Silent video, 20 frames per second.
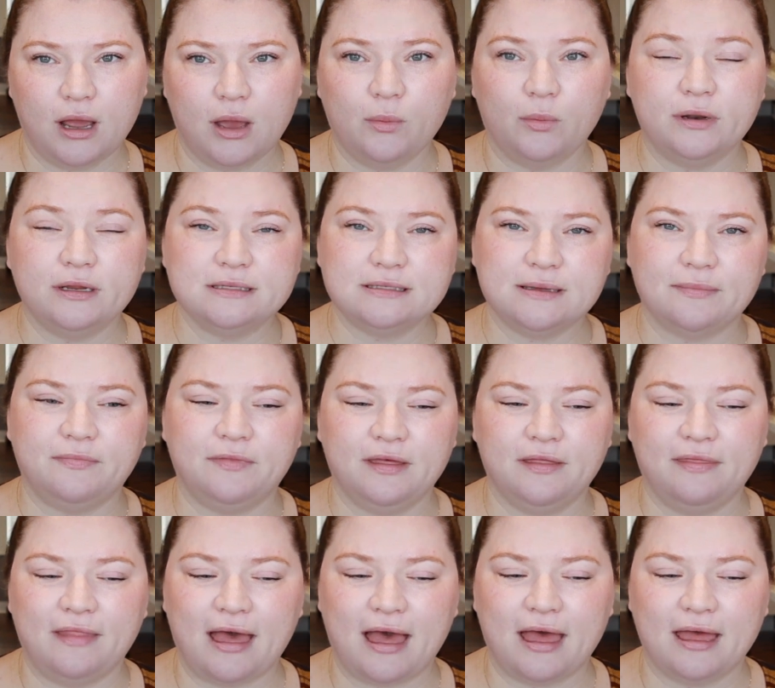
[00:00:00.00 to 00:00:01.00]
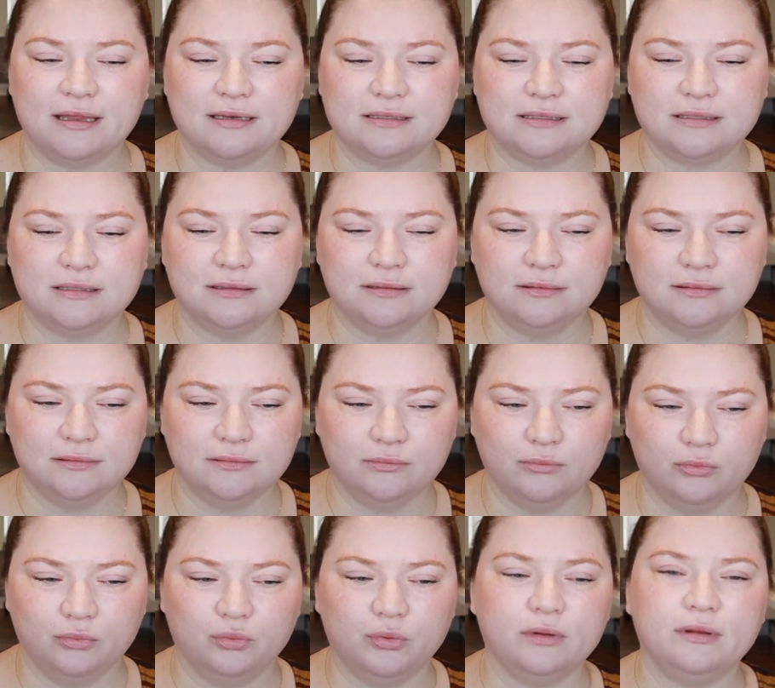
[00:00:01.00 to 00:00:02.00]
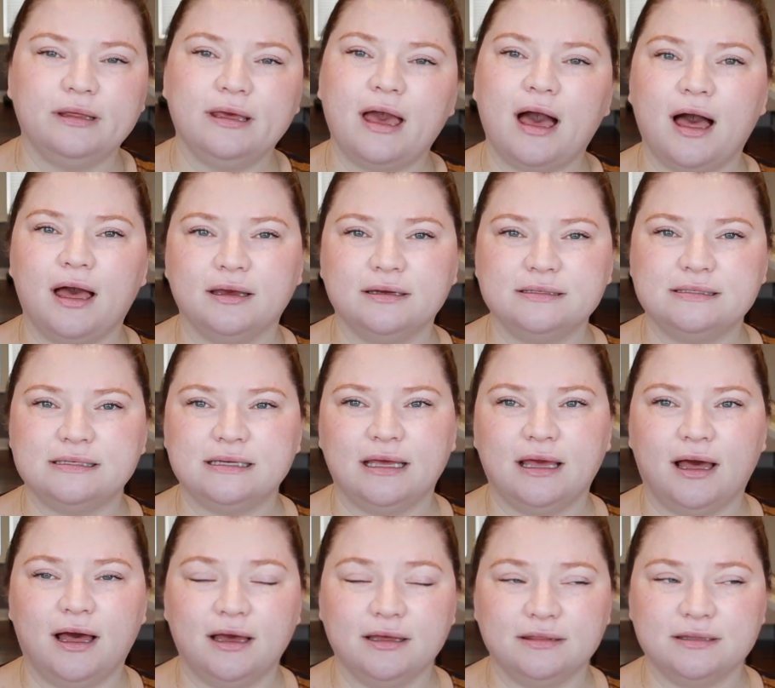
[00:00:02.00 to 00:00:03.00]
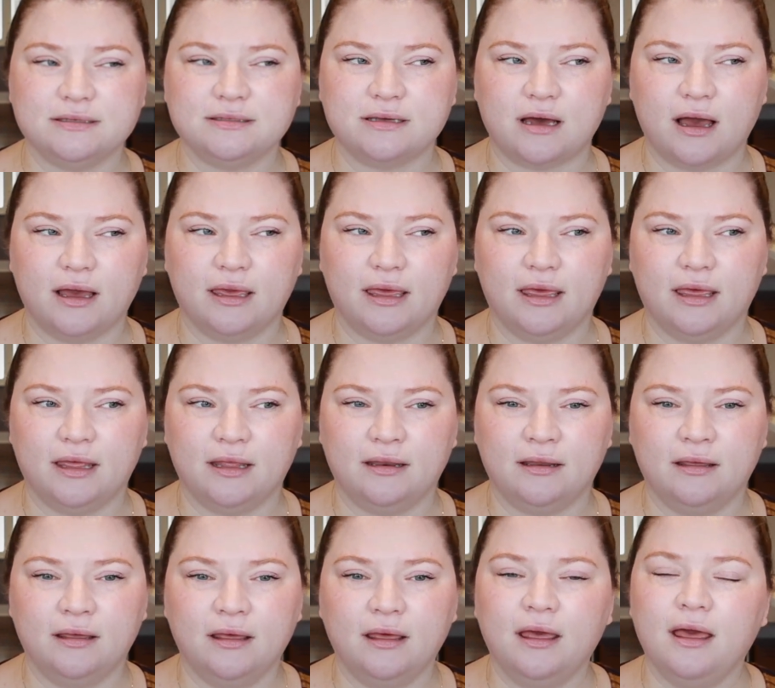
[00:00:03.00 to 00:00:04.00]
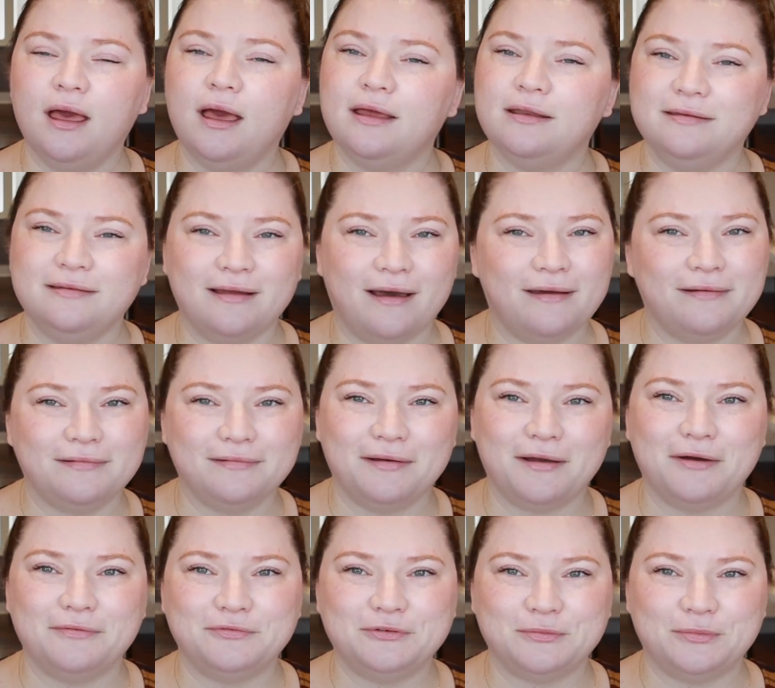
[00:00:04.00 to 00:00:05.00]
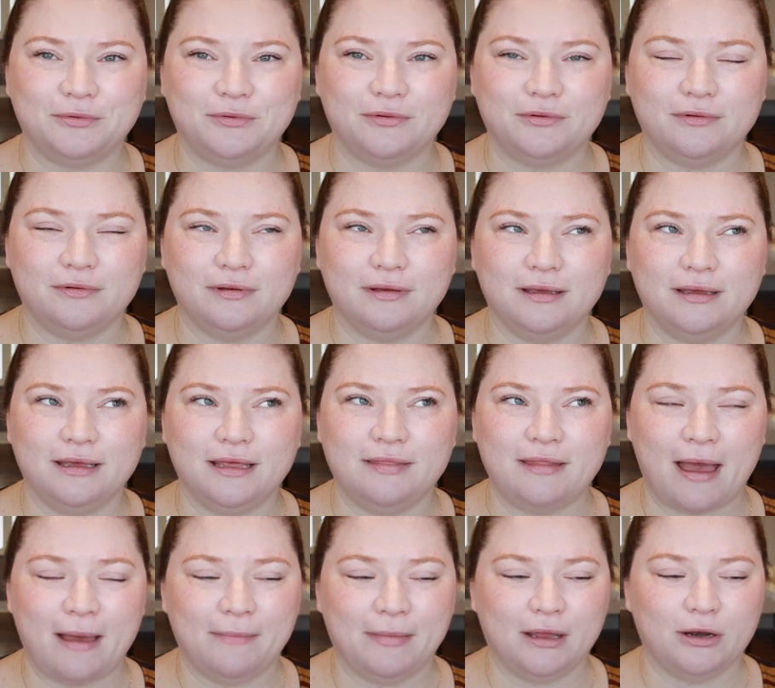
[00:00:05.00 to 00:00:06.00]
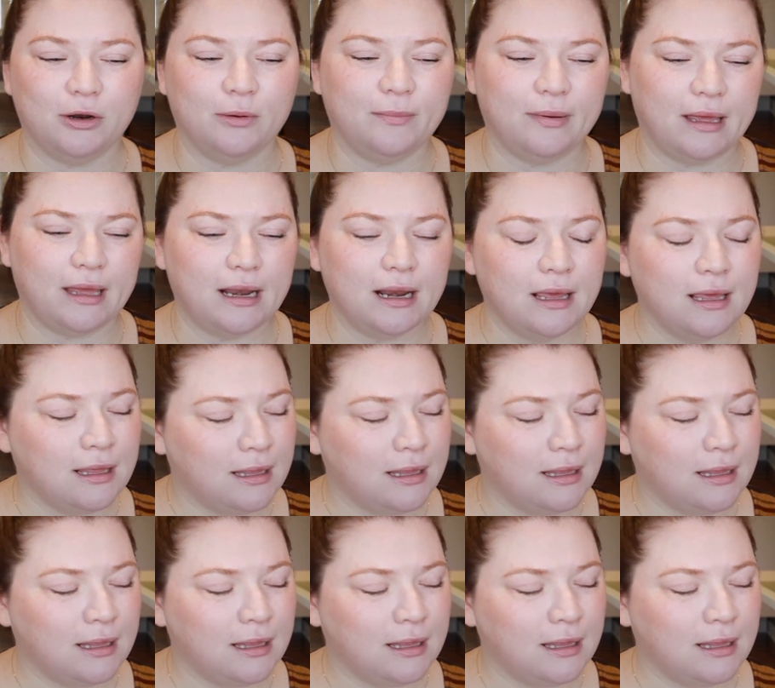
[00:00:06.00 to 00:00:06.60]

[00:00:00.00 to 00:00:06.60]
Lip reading: I wanted something that really hugged the sock in, not uncomfortable in that manner, but